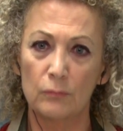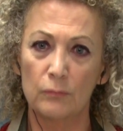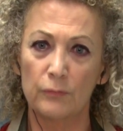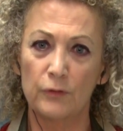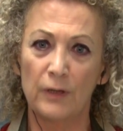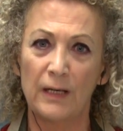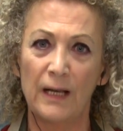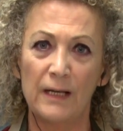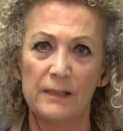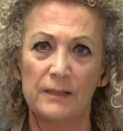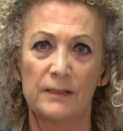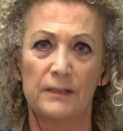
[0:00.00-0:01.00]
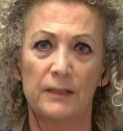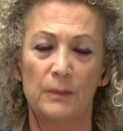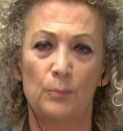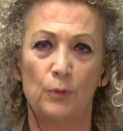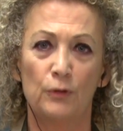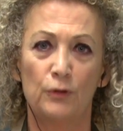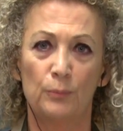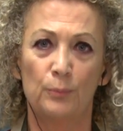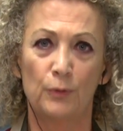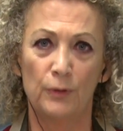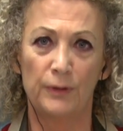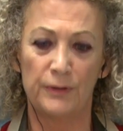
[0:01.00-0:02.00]
the last important
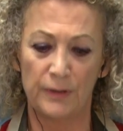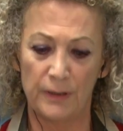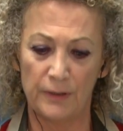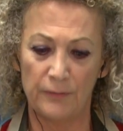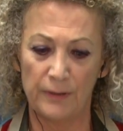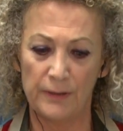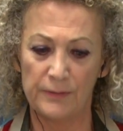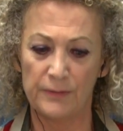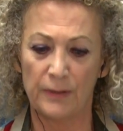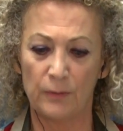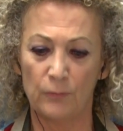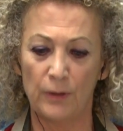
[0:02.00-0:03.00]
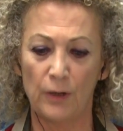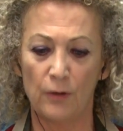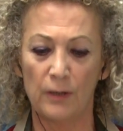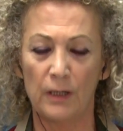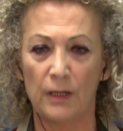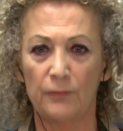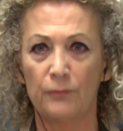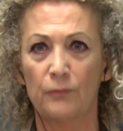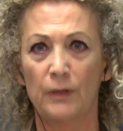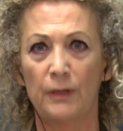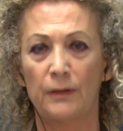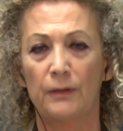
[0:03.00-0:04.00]
point here is that we are left
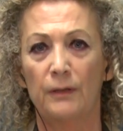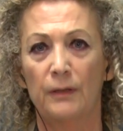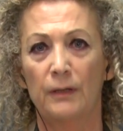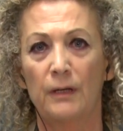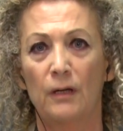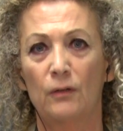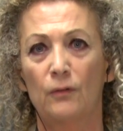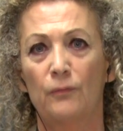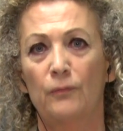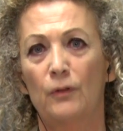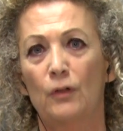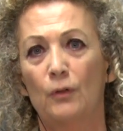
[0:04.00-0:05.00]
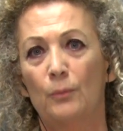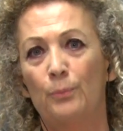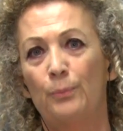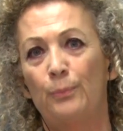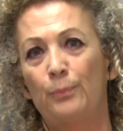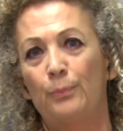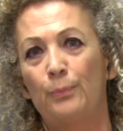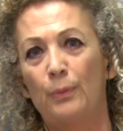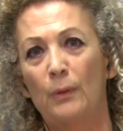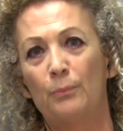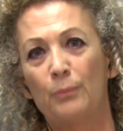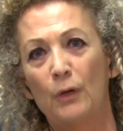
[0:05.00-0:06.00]
with kind of
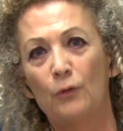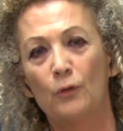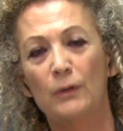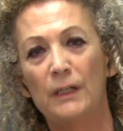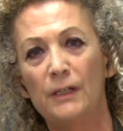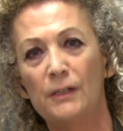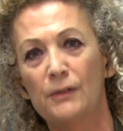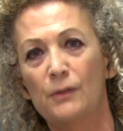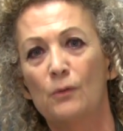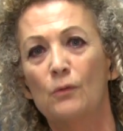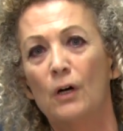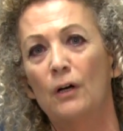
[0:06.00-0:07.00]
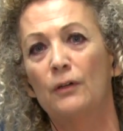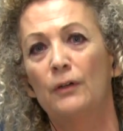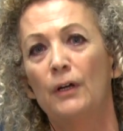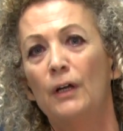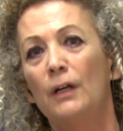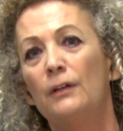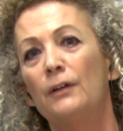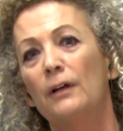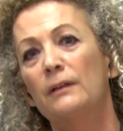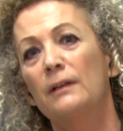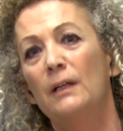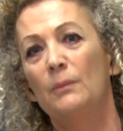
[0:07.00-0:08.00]
parolees who are
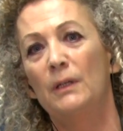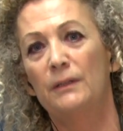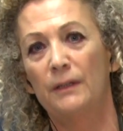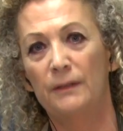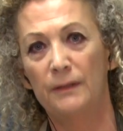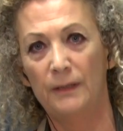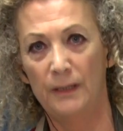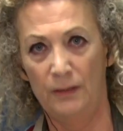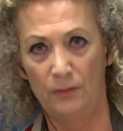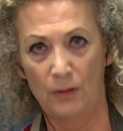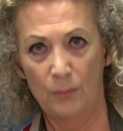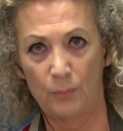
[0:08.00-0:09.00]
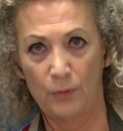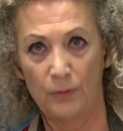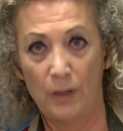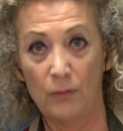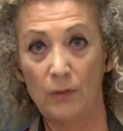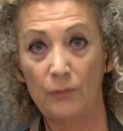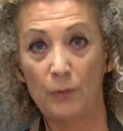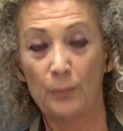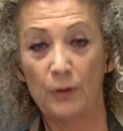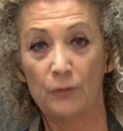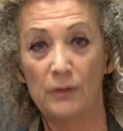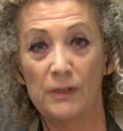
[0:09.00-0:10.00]
not limited in number. However,
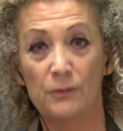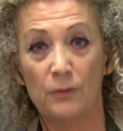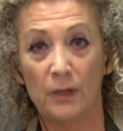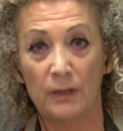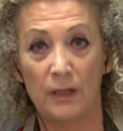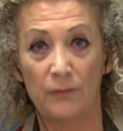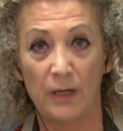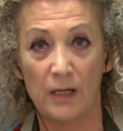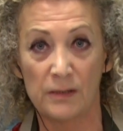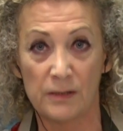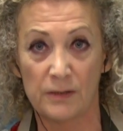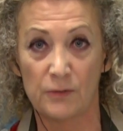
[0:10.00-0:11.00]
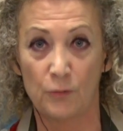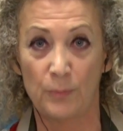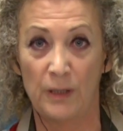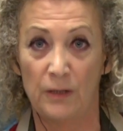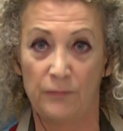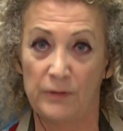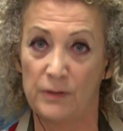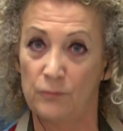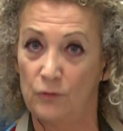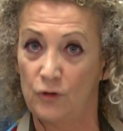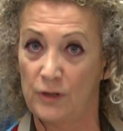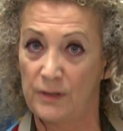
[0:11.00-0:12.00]
parolees do not have access to benefits
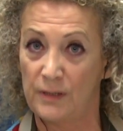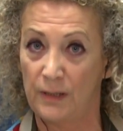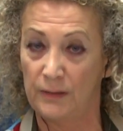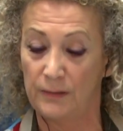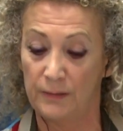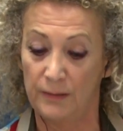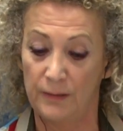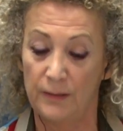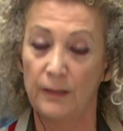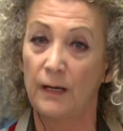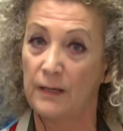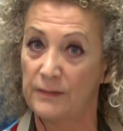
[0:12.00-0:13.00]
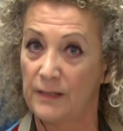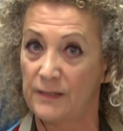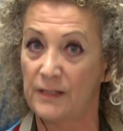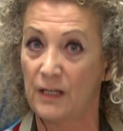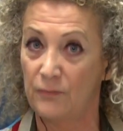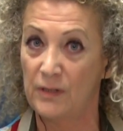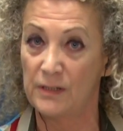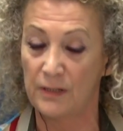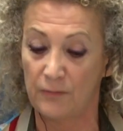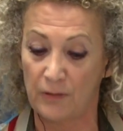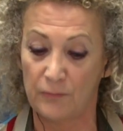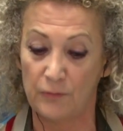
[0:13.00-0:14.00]
we just cited as SIVs
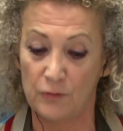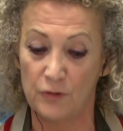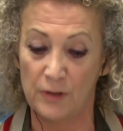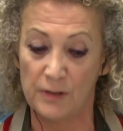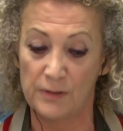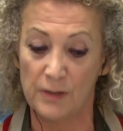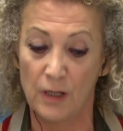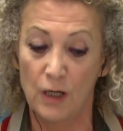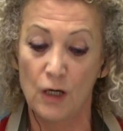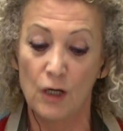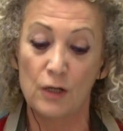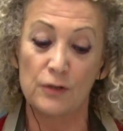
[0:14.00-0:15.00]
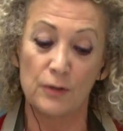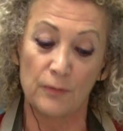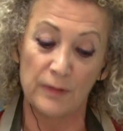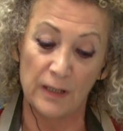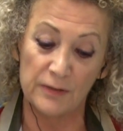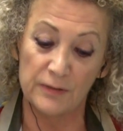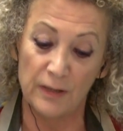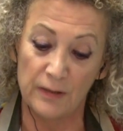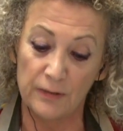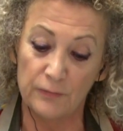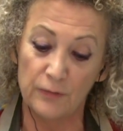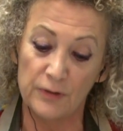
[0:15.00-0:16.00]
and refugees. So that's an
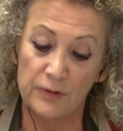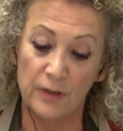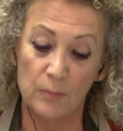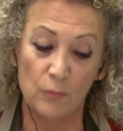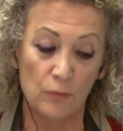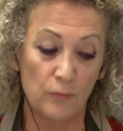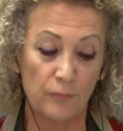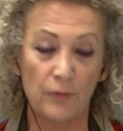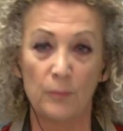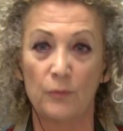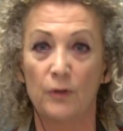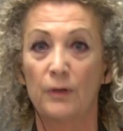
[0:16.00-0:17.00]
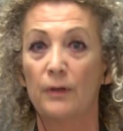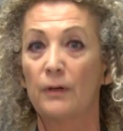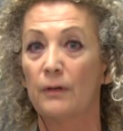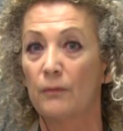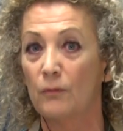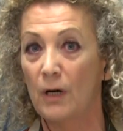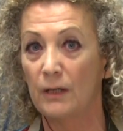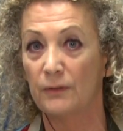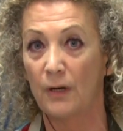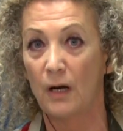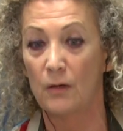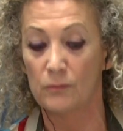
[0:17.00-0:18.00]
interesting move from the White
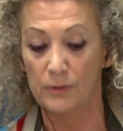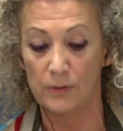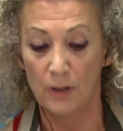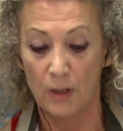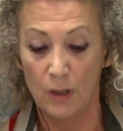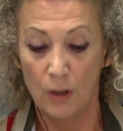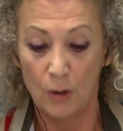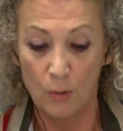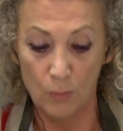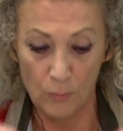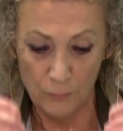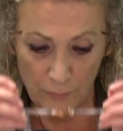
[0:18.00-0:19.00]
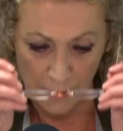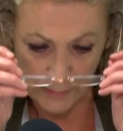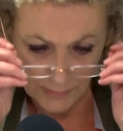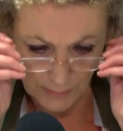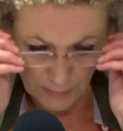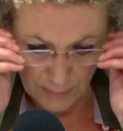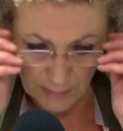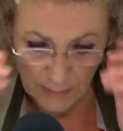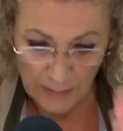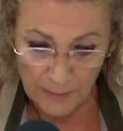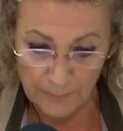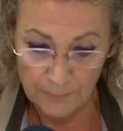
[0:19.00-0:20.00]
House, who
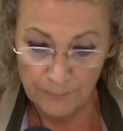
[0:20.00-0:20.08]
recently